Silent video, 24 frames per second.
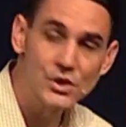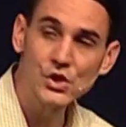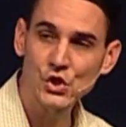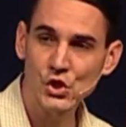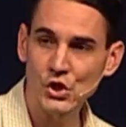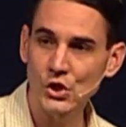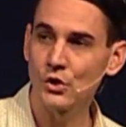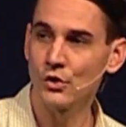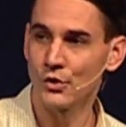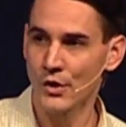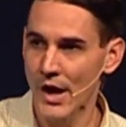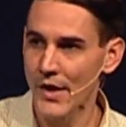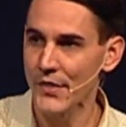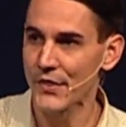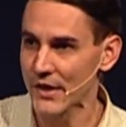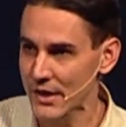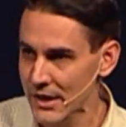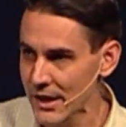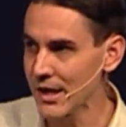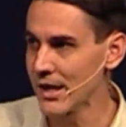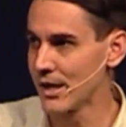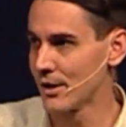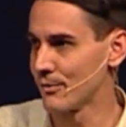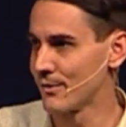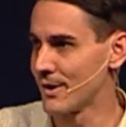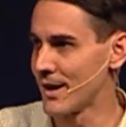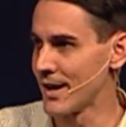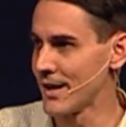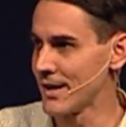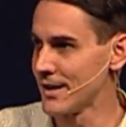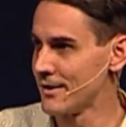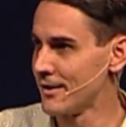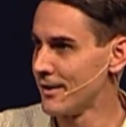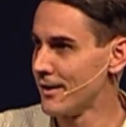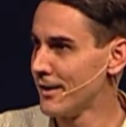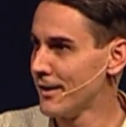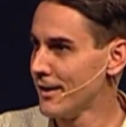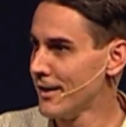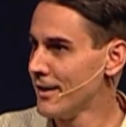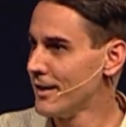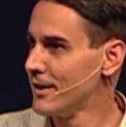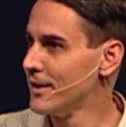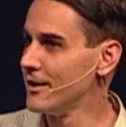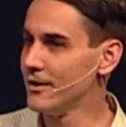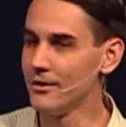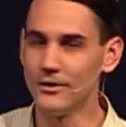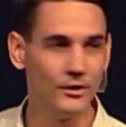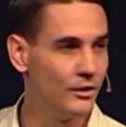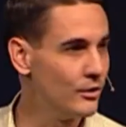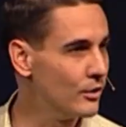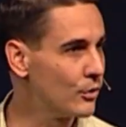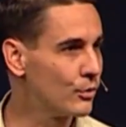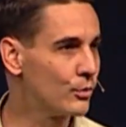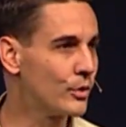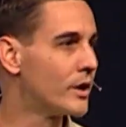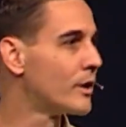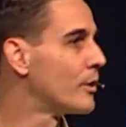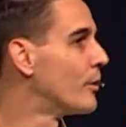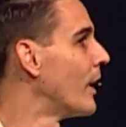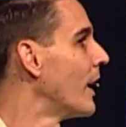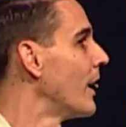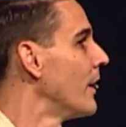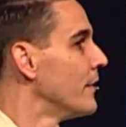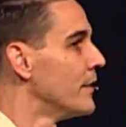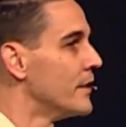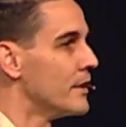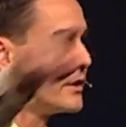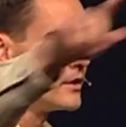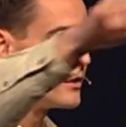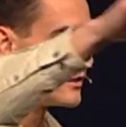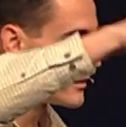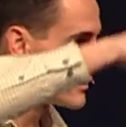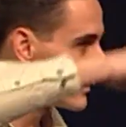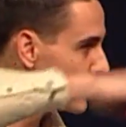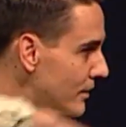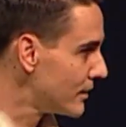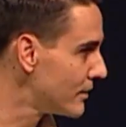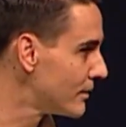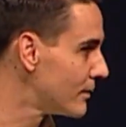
still not the king, right? Eh, you don't run around the, the,